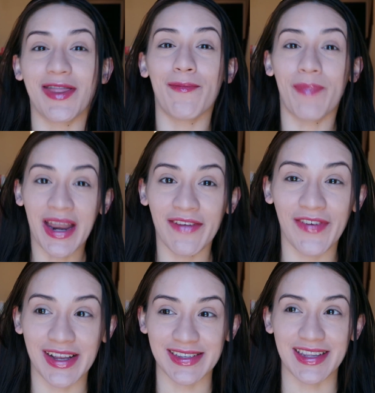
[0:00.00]
the
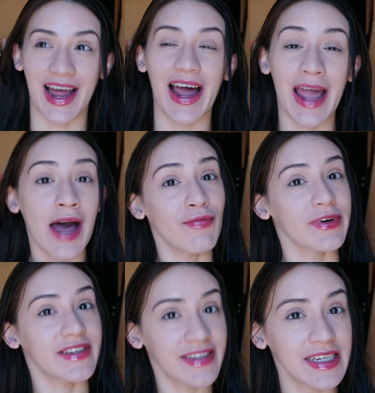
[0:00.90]
benefits that I have
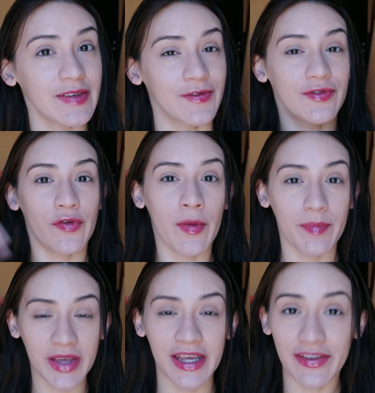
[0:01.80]
received
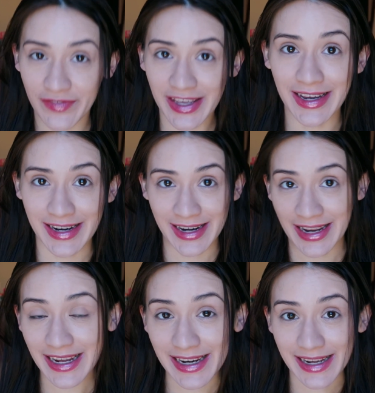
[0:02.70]
from being vegan
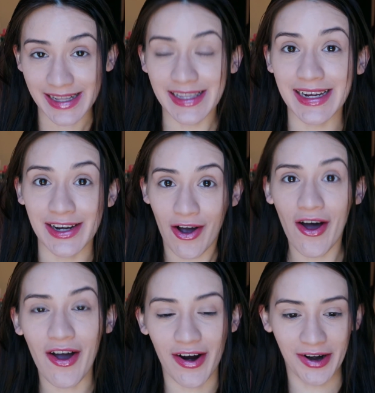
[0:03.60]
and eating clean
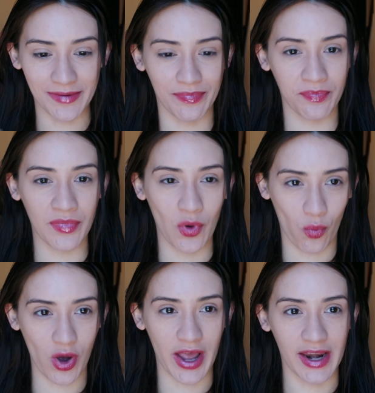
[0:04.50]
are,
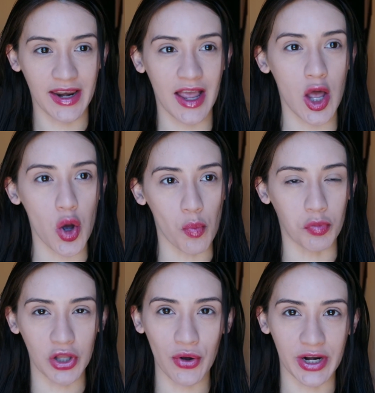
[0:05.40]
one,
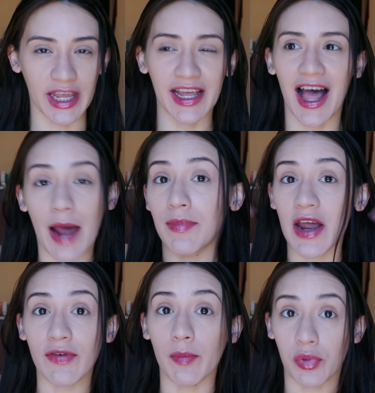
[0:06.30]
bloating. I'm
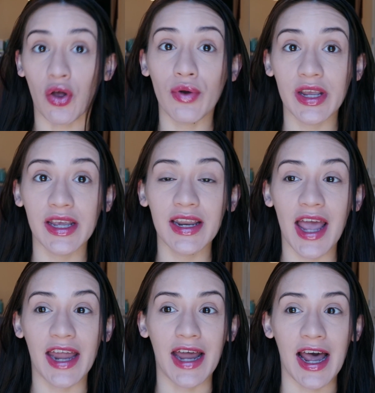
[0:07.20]
never bloated
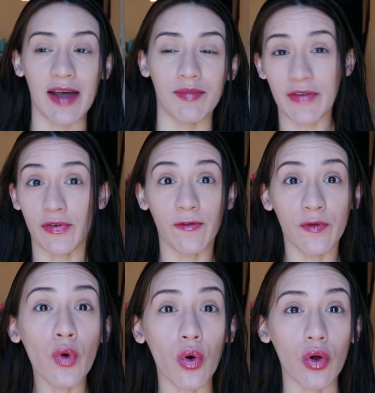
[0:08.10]
and I'm never
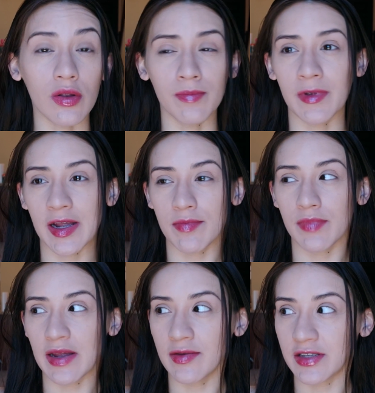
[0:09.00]
full. Like,
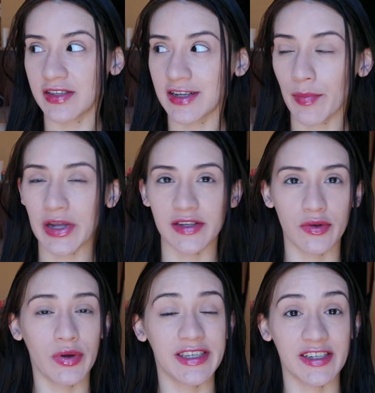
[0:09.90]
my stomach is
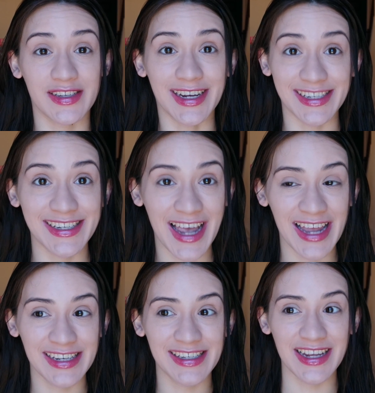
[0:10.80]
always just
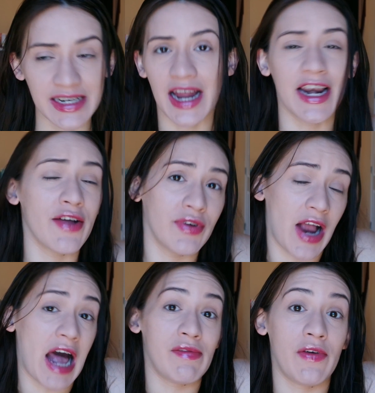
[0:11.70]
content. I never
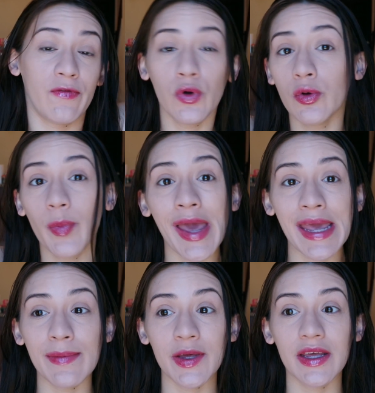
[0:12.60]
have a food
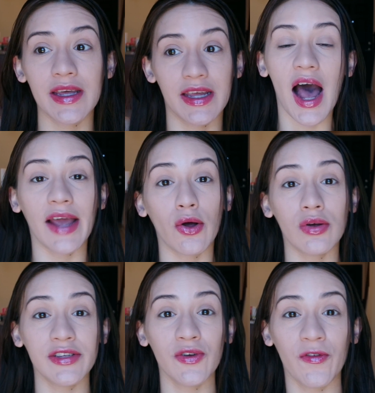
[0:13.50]
baby. I
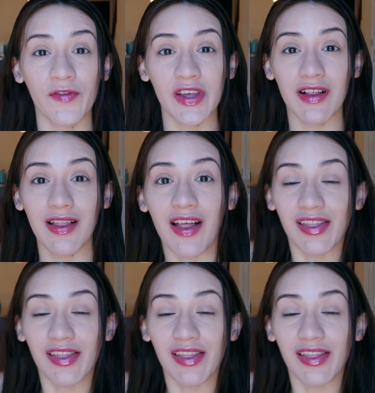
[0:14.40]
also feel